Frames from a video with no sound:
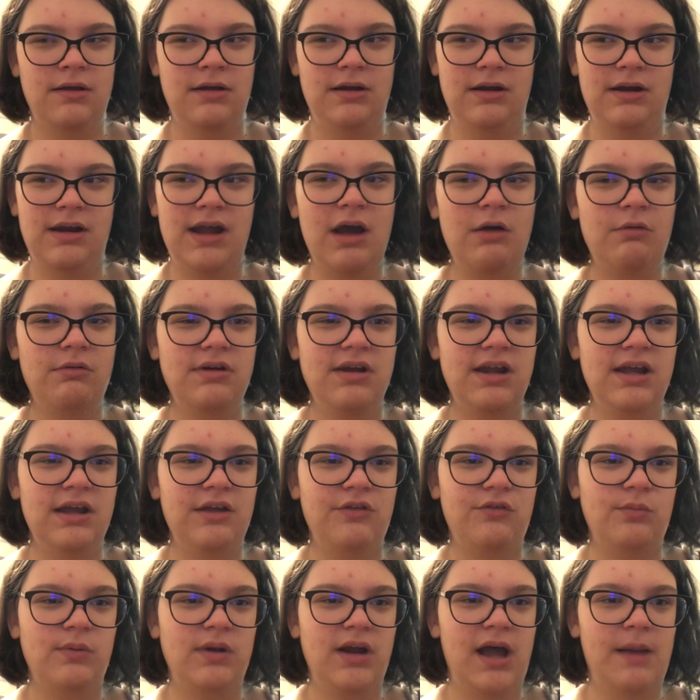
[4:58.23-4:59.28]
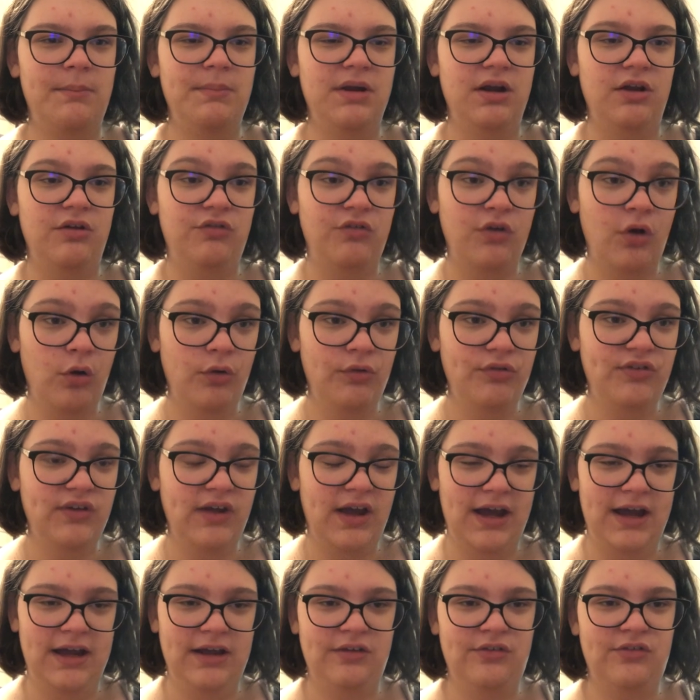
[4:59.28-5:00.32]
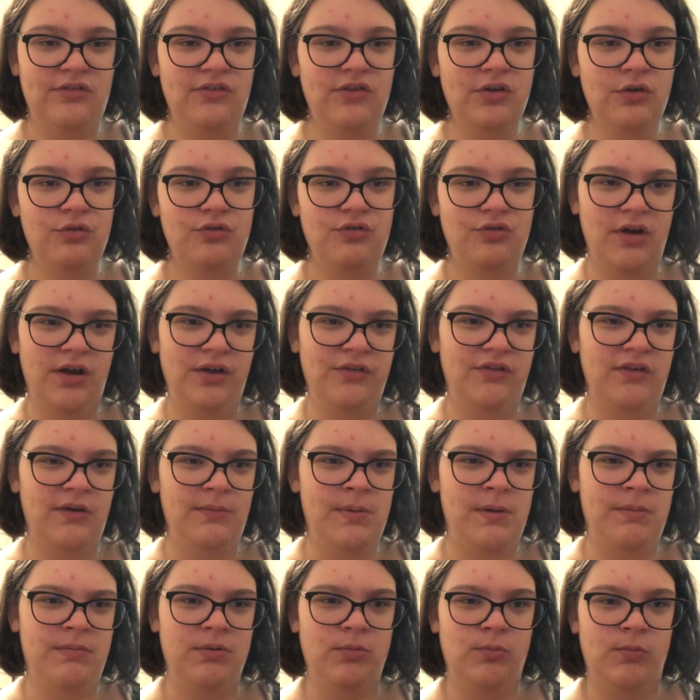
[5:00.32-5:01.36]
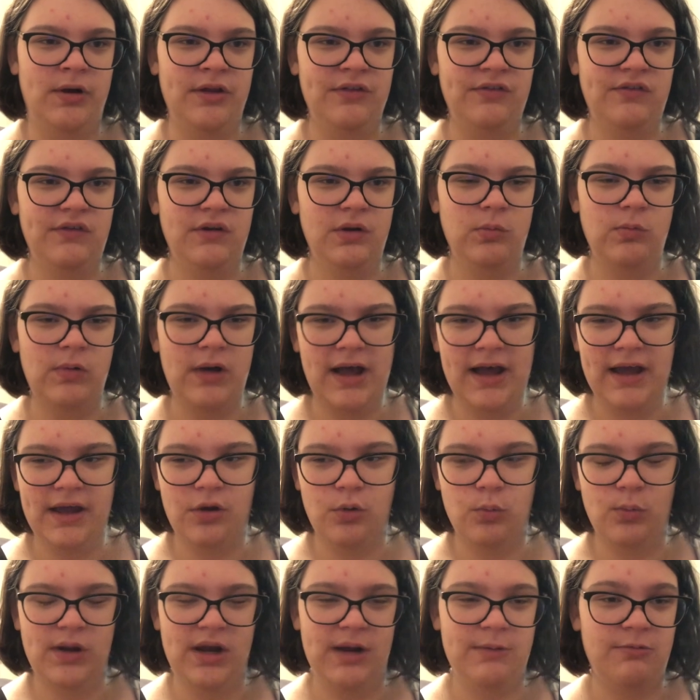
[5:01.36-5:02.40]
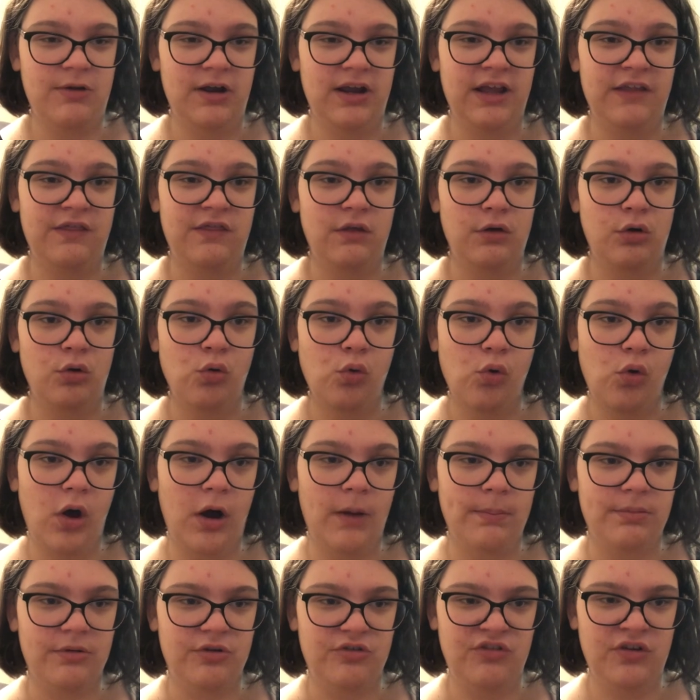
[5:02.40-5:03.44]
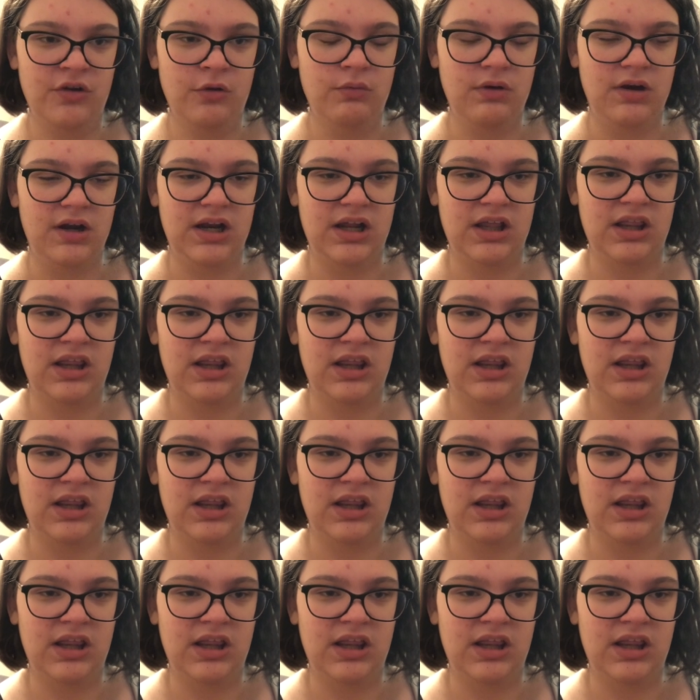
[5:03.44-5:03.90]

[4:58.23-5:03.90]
Nowadays, when I'm an adult, I still dress up every once in a while whenever I get the cool opportunity.